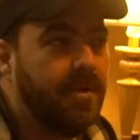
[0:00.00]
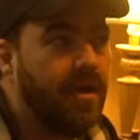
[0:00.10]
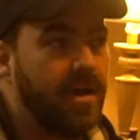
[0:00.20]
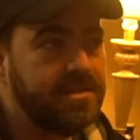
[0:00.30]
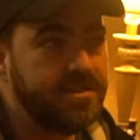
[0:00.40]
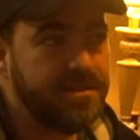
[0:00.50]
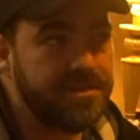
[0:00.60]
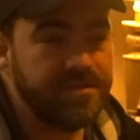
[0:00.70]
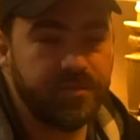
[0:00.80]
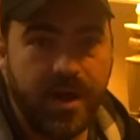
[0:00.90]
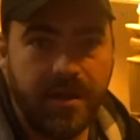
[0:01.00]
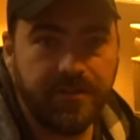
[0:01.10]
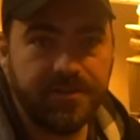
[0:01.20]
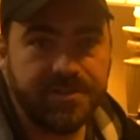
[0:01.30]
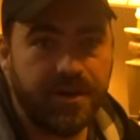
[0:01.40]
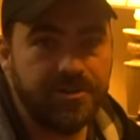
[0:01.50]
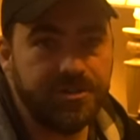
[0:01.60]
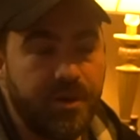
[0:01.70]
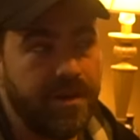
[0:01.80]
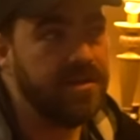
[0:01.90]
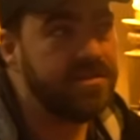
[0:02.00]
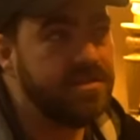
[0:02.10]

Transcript: All right, so this is Wranglerstar showing us